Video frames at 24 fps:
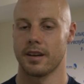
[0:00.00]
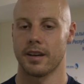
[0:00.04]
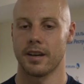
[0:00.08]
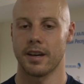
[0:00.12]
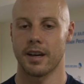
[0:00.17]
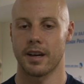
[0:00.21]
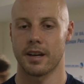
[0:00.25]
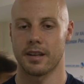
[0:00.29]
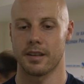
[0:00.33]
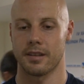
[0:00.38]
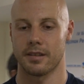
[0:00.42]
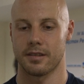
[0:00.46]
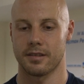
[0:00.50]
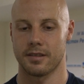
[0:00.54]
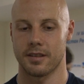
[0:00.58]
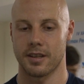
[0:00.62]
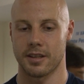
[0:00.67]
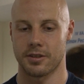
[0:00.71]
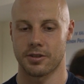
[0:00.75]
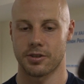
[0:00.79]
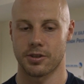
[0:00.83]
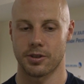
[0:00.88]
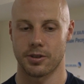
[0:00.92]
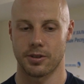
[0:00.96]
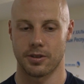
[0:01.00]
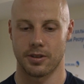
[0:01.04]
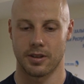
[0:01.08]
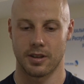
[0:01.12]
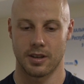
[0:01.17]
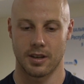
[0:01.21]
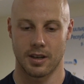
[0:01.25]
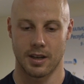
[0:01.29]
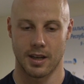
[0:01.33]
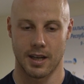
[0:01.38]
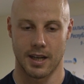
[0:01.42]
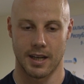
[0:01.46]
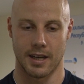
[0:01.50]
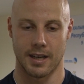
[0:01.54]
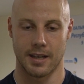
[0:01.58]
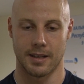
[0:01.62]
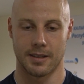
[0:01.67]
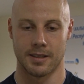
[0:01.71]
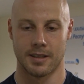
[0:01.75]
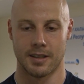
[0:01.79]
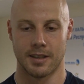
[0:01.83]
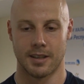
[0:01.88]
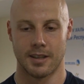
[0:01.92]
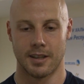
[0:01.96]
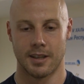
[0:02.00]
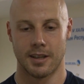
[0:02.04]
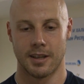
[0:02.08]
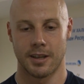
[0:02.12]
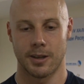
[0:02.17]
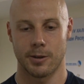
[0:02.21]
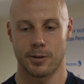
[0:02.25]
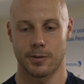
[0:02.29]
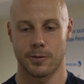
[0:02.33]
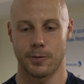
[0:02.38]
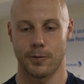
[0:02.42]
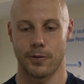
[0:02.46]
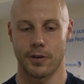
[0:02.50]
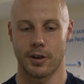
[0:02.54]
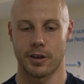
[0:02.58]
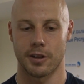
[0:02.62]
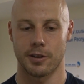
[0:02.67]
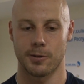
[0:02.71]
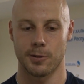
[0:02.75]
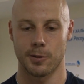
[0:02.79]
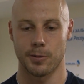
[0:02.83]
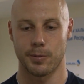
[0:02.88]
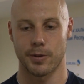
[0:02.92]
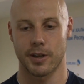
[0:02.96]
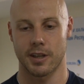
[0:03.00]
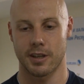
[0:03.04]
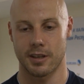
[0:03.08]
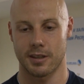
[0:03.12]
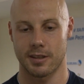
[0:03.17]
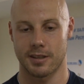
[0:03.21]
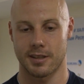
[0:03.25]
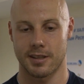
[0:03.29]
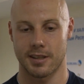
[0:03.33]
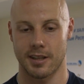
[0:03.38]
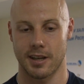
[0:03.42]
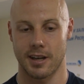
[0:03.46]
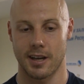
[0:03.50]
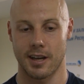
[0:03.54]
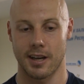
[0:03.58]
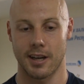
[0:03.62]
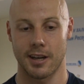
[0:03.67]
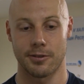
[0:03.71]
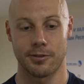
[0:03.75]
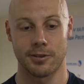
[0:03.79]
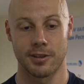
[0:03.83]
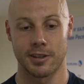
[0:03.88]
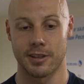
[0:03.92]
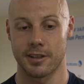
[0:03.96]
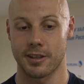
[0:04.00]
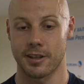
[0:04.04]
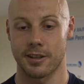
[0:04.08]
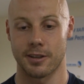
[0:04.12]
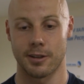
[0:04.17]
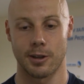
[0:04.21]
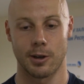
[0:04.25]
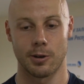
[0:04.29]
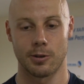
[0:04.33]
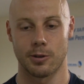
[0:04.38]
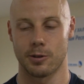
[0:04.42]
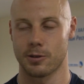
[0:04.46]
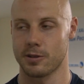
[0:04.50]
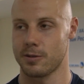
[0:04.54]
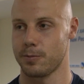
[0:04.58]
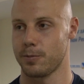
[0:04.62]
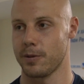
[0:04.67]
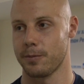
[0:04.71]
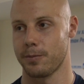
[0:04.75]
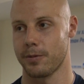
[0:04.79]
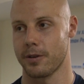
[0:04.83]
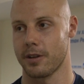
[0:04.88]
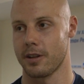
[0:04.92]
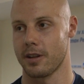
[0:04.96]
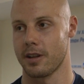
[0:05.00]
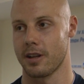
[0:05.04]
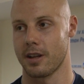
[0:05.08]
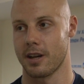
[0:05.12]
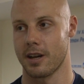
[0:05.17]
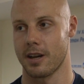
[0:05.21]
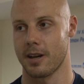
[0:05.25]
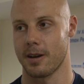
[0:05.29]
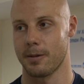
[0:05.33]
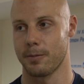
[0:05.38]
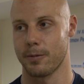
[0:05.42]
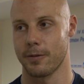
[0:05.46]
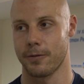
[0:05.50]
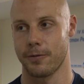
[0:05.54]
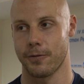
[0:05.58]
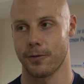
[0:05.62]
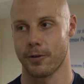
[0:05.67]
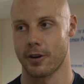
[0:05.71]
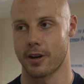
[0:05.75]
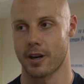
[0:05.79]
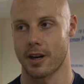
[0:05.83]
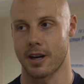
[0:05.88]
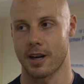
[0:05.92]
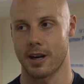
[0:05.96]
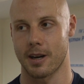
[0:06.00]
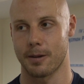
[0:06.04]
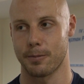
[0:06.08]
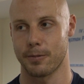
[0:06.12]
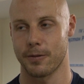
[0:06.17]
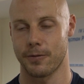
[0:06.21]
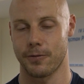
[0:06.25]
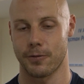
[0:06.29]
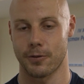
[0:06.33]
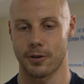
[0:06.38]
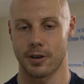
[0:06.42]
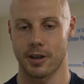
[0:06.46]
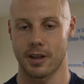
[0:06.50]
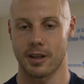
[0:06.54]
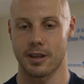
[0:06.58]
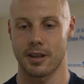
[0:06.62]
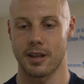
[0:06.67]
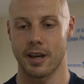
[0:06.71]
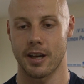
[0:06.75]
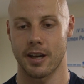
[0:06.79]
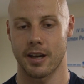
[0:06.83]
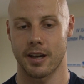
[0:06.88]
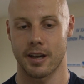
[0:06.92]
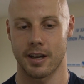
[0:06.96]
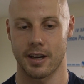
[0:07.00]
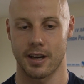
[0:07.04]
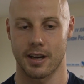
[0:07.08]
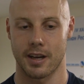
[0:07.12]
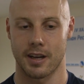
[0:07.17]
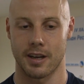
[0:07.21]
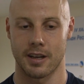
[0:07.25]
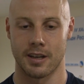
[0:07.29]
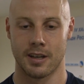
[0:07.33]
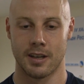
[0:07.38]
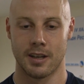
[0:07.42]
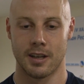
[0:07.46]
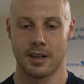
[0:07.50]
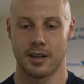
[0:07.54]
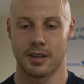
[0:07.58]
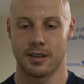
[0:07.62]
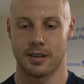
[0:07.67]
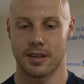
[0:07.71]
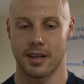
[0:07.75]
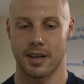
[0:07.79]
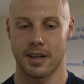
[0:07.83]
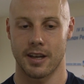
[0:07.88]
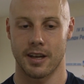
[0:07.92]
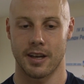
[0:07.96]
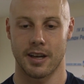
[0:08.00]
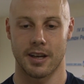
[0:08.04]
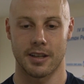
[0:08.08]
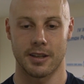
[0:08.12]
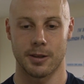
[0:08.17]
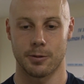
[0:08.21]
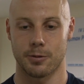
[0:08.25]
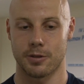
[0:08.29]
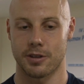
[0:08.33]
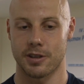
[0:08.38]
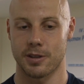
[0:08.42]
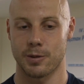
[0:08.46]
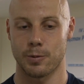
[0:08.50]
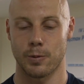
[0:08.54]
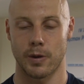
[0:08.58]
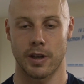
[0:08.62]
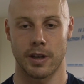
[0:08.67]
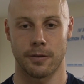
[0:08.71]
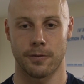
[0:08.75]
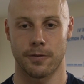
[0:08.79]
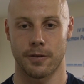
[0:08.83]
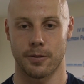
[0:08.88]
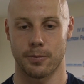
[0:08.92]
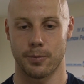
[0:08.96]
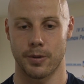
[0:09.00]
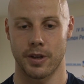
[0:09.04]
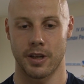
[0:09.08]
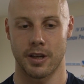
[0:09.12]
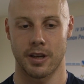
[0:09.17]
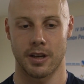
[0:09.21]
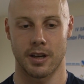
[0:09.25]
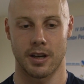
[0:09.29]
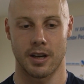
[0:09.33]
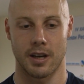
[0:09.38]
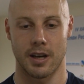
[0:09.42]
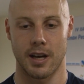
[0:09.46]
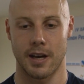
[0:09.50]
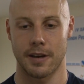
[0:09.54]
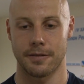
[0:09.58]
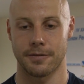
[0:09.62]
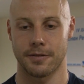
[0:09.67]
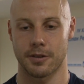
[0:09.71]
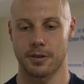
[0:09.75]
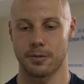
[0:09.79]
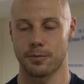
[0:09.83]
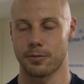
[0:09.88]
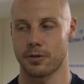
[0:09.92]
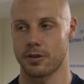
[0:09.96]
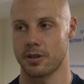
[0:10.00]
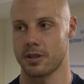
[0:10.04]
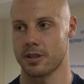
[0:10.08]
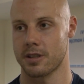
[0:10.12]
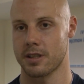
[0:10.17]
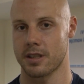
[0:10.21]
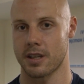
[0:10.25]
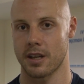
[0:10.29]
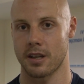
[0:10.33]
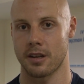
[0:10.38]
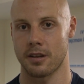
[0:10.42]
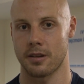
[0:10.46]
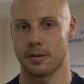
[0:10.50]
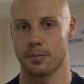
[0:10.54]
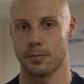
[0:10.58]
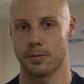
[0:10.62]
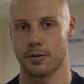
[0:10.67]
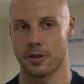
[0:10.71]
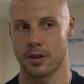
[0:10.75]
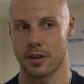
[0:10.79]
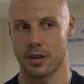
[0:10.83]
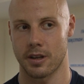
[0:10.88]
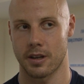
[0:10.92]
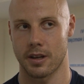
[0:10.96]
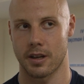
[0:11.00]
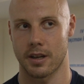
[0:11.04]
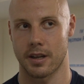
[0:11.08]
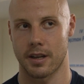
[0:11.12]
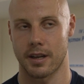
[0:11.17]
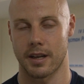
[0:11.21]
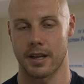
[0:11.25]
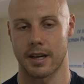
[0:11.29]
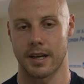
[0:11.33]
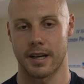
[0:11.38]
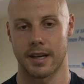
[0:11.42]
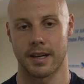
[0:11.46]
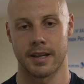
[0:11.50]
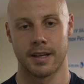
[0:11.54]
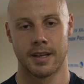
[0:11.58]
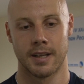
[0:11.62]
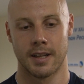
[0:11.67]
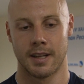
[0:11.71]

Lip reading: Yeah, that's true. It was funny too because I really didn't know those people before that day. They were just waiting for me after the morning skate in the morning, and